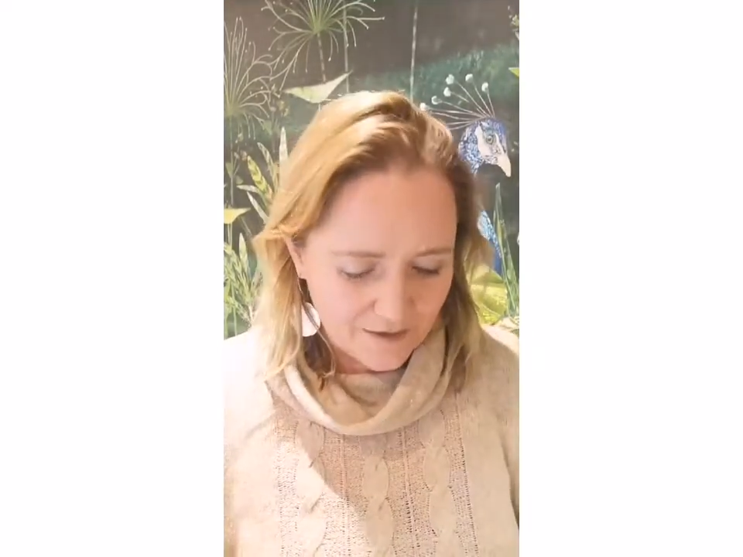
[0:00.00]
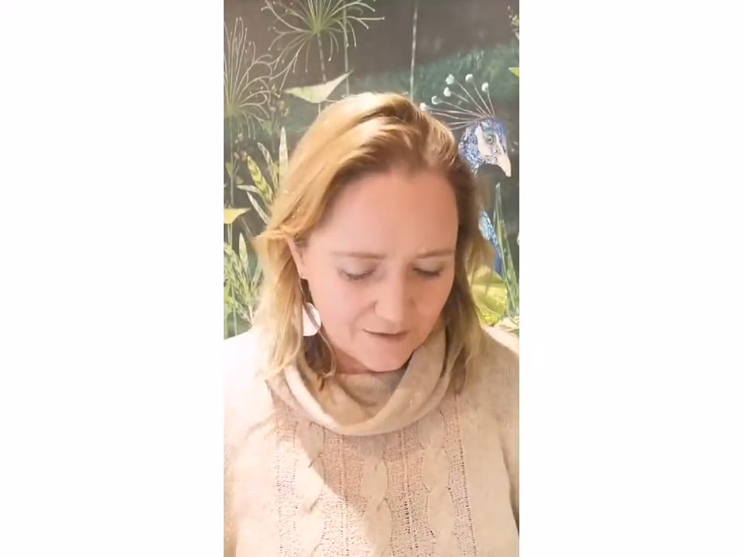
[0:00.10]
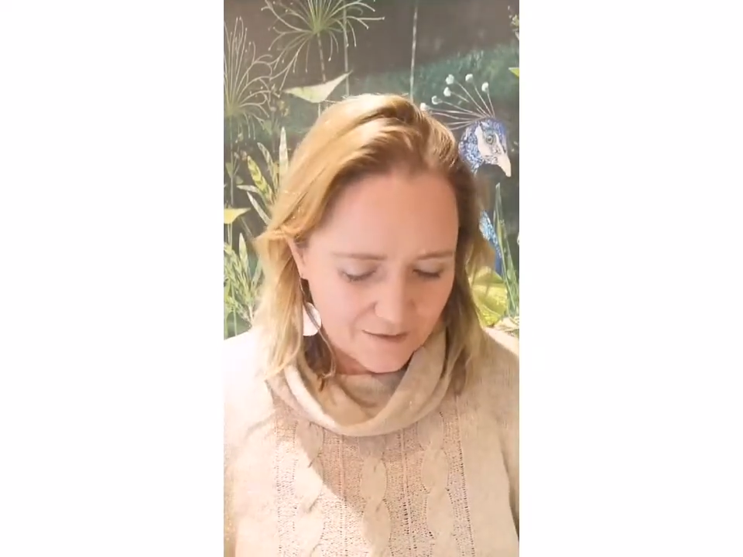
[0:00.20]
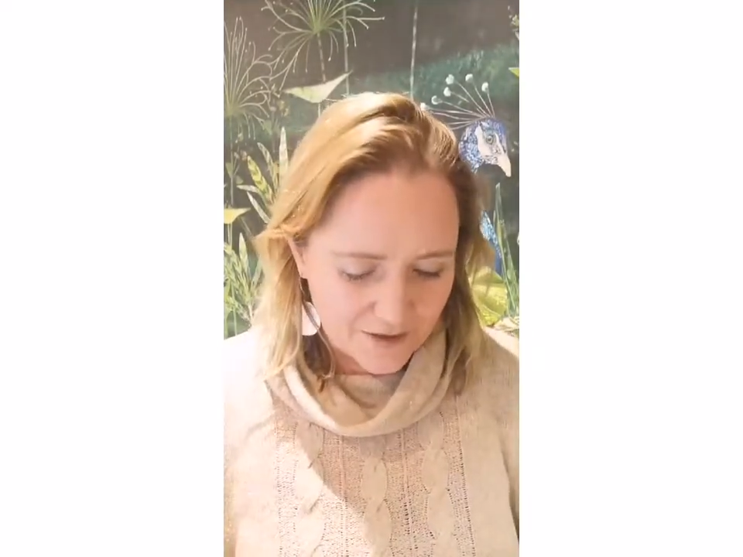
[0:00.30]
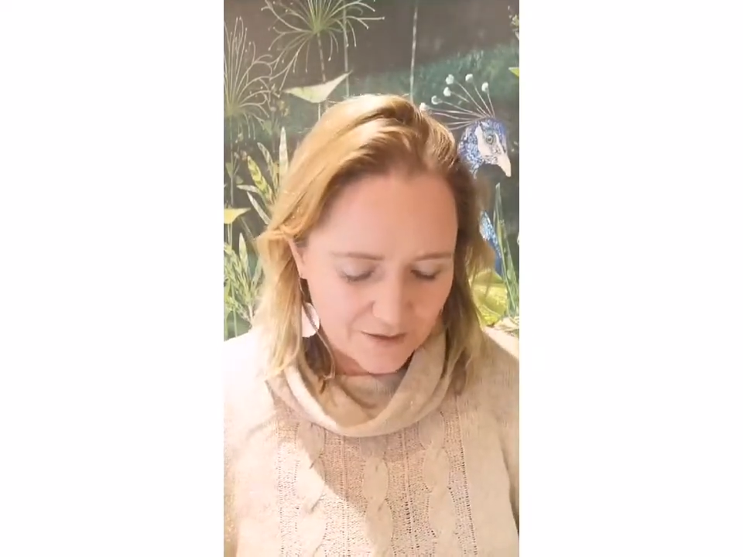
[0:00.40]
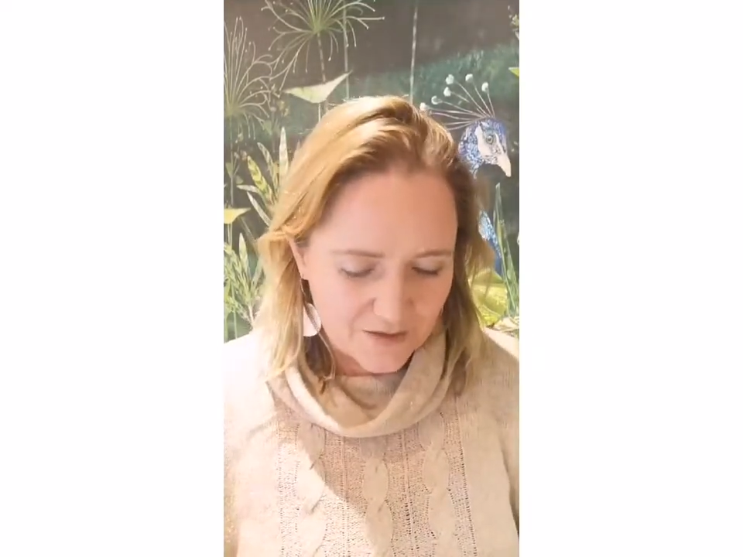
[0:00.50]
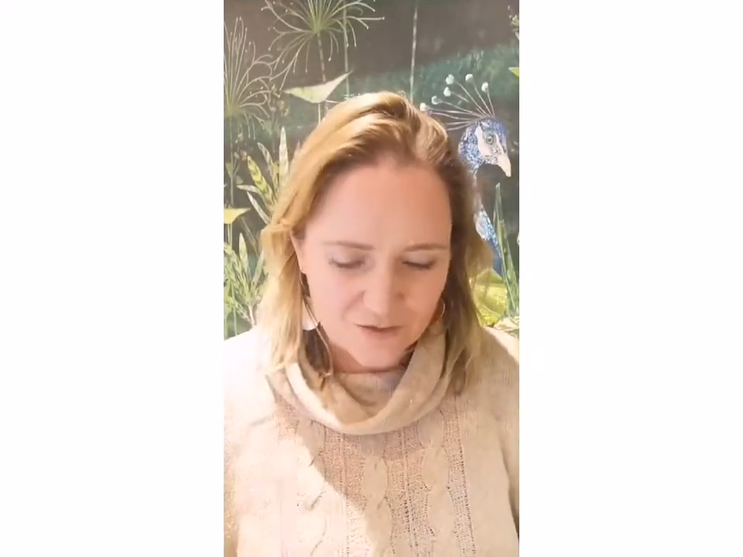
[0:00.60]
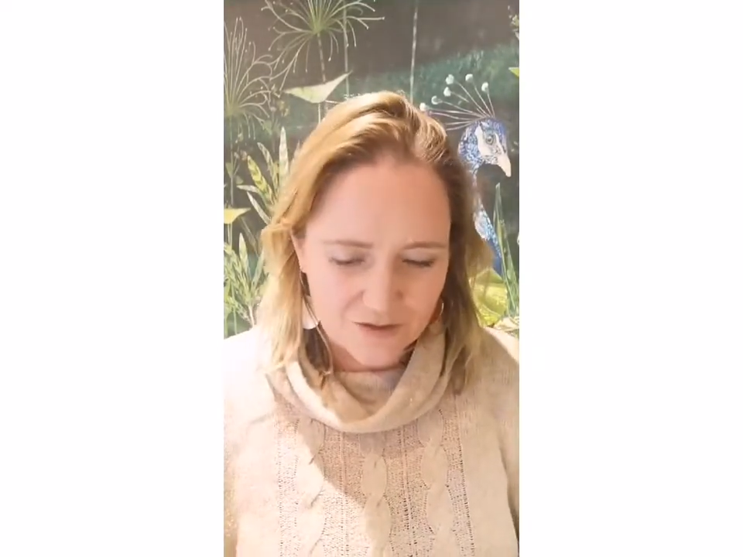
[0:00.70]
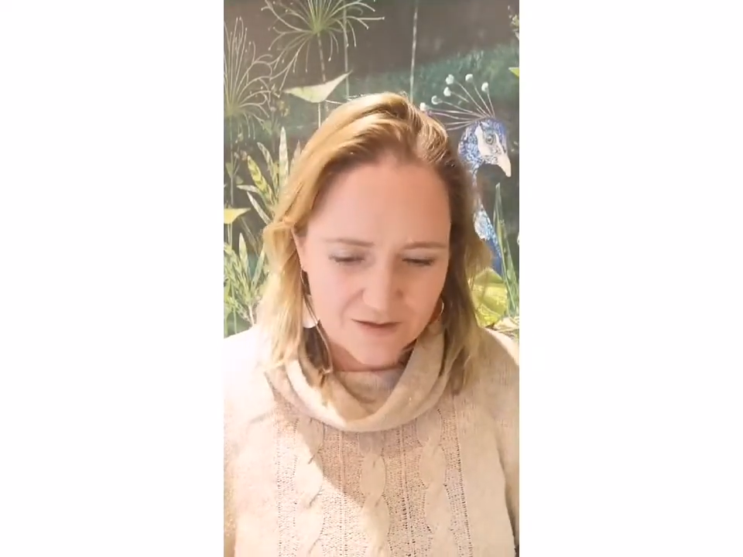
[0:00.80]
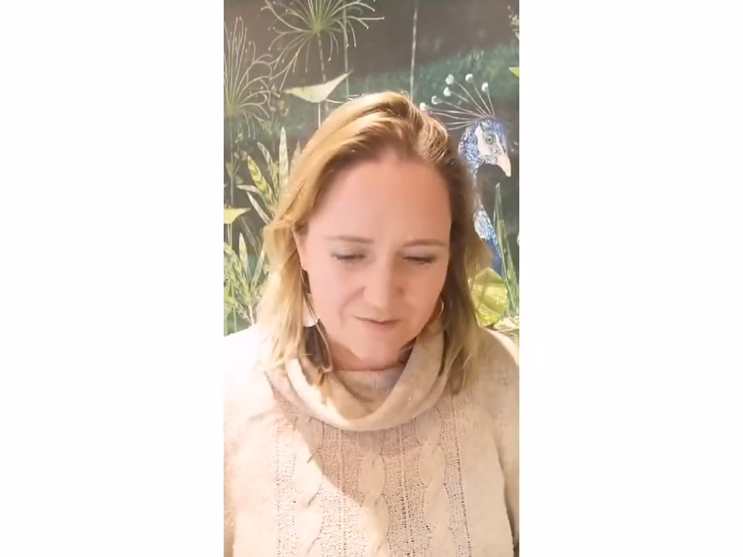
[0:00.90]
So it's all
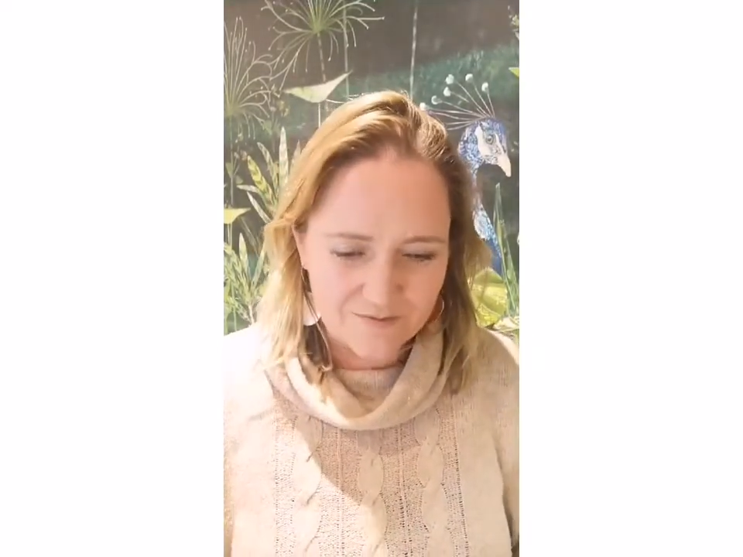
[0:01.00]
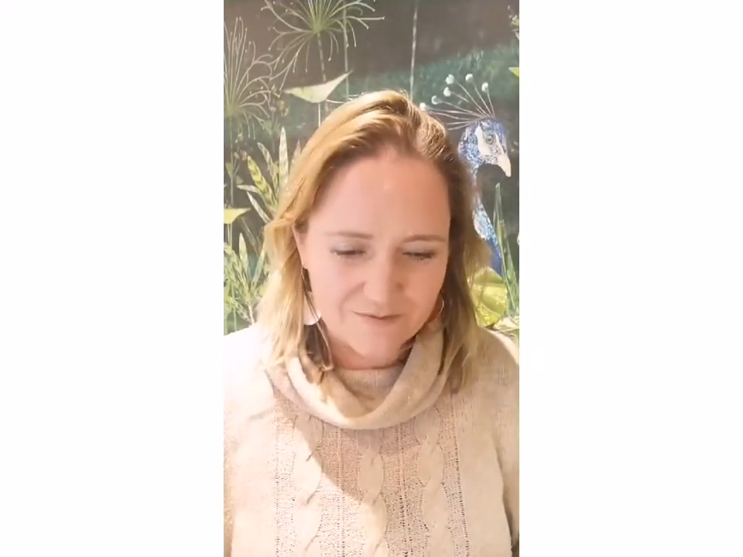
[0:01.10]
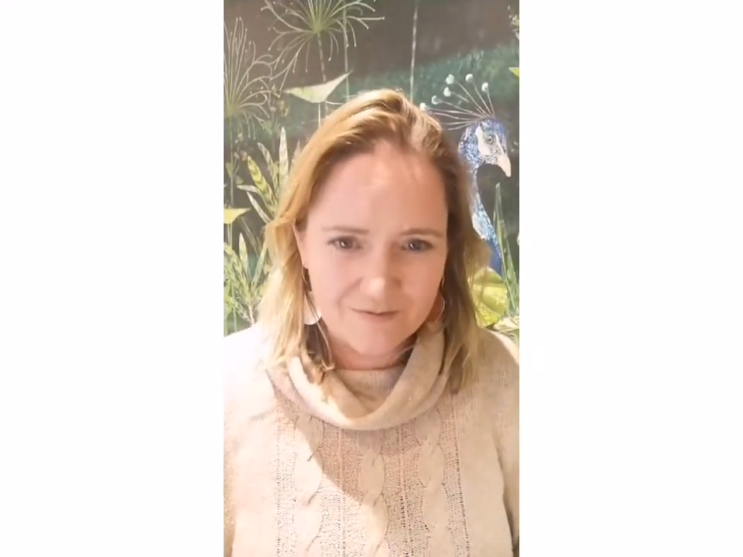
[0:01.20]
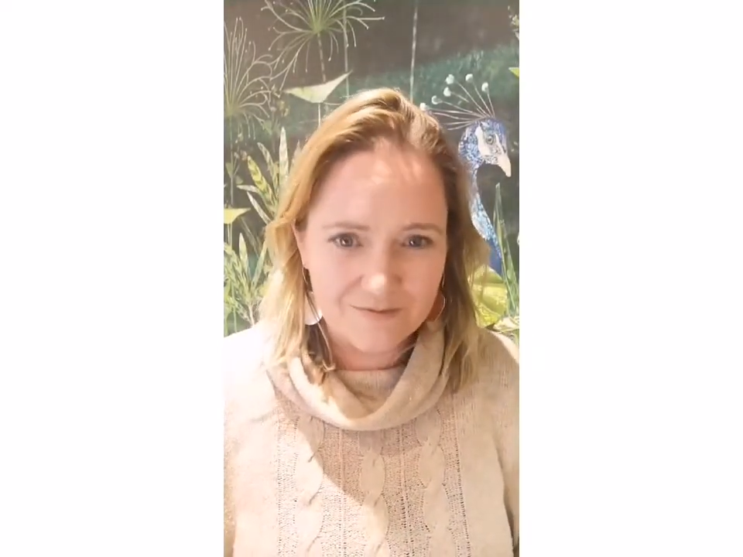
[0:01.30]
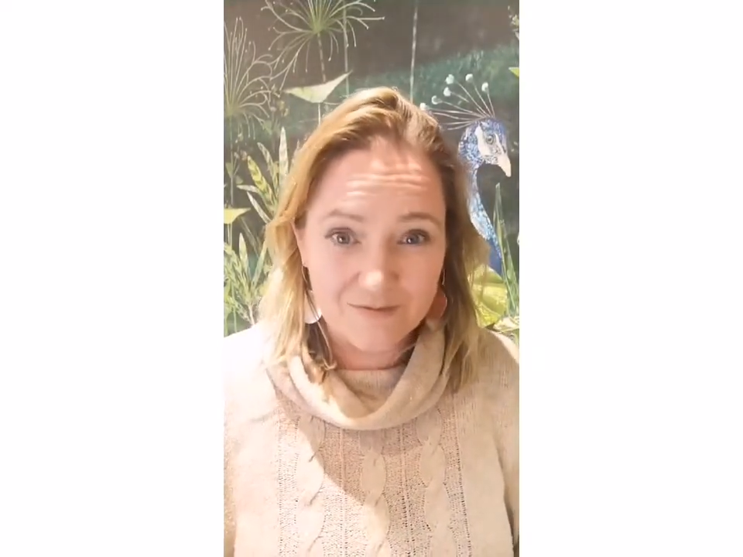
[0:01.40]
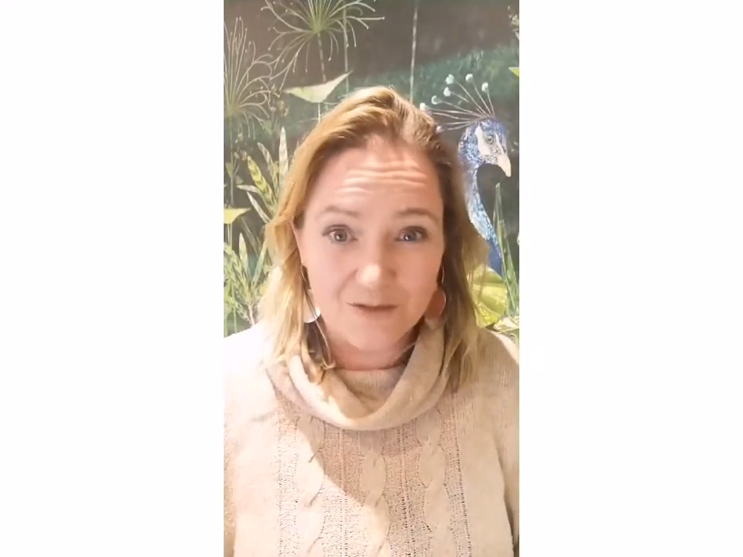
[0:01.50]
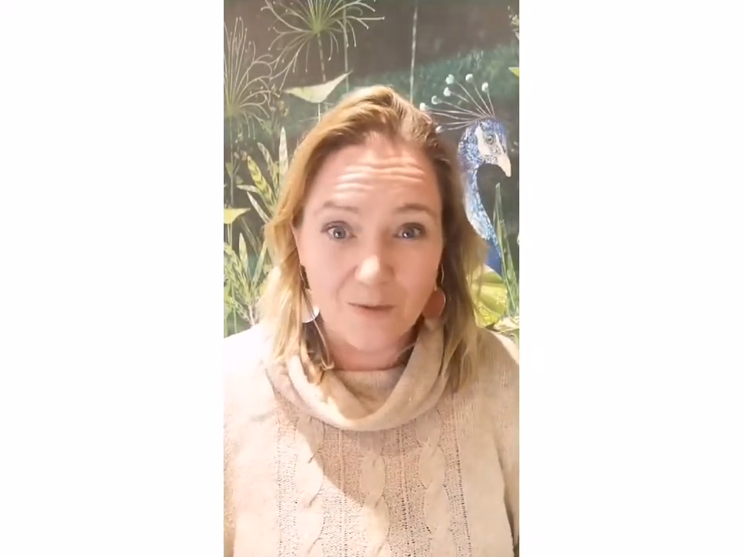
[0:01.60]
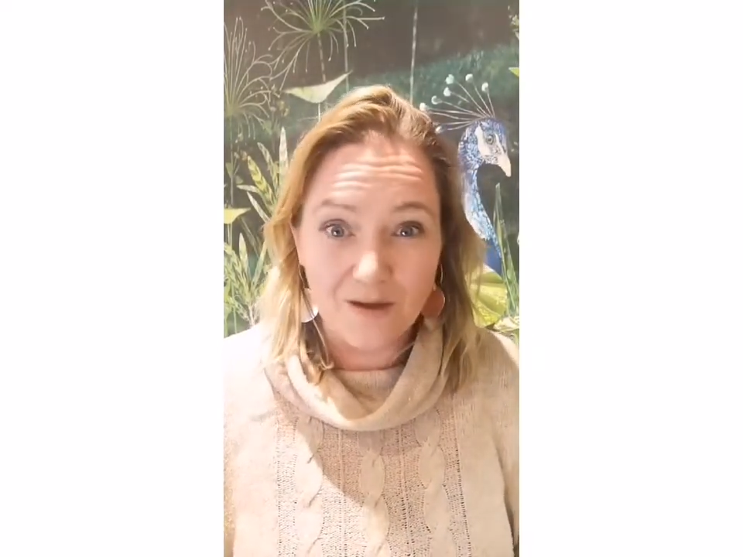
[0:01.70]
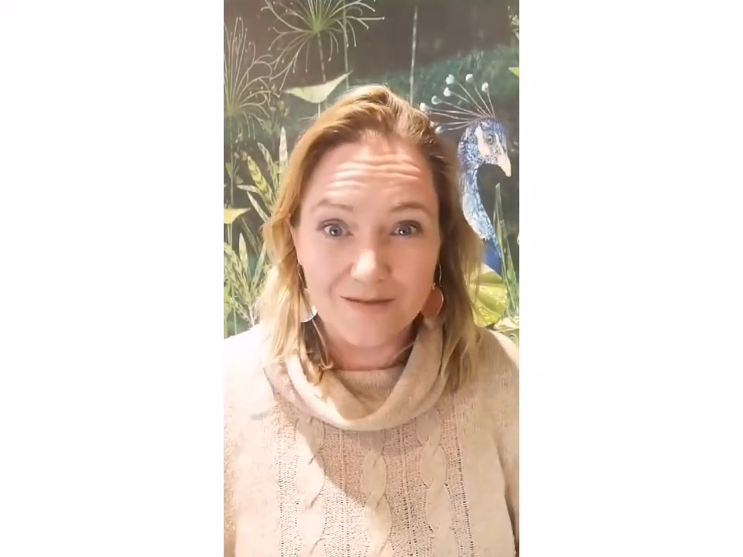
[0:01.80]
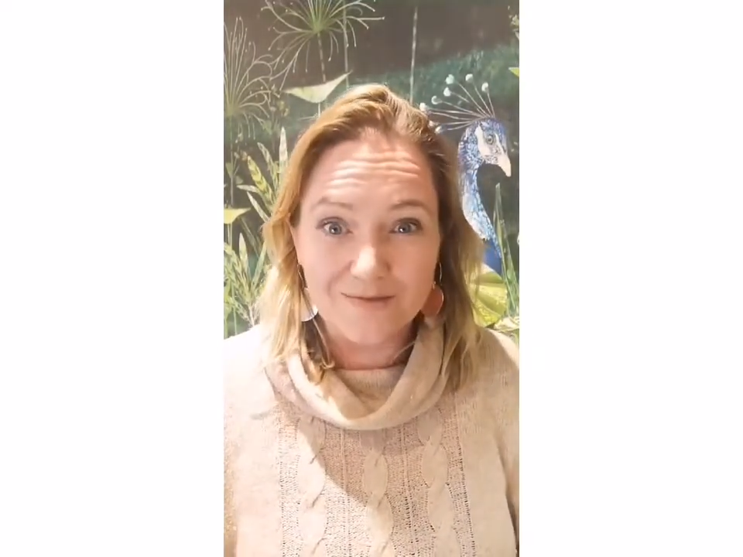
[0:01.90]
just
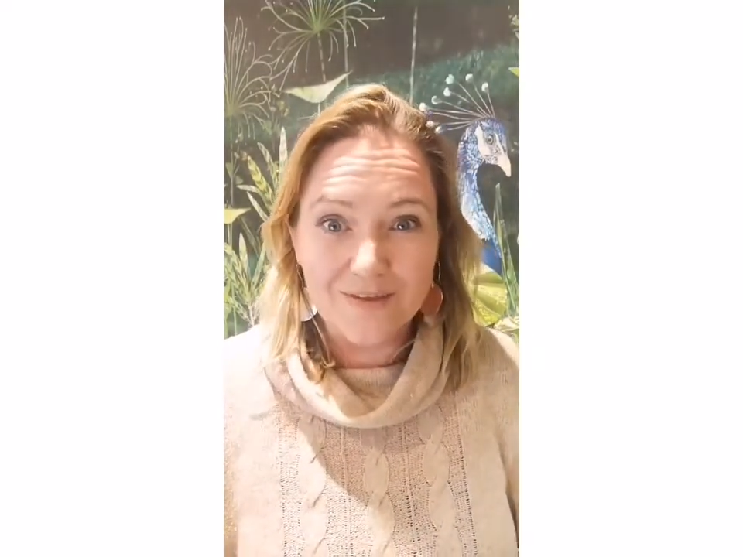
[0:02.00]
works.